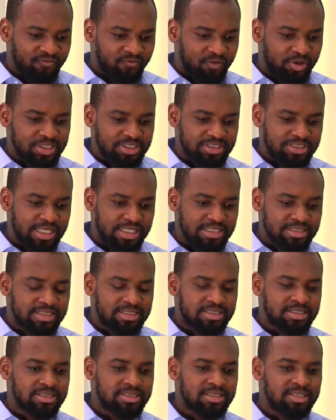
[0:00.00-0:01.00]
for
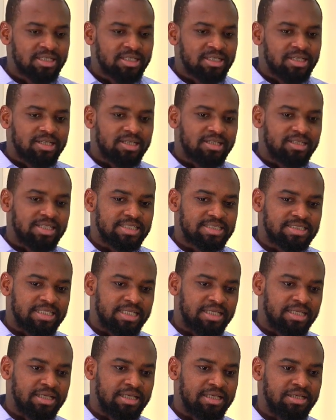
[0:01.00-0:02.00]
instance, let's
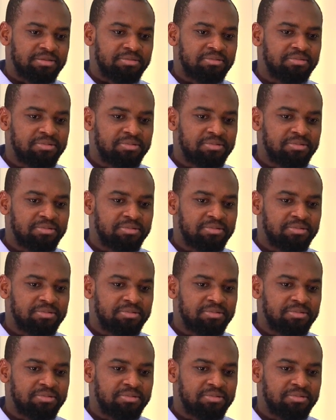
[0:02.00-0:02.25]
say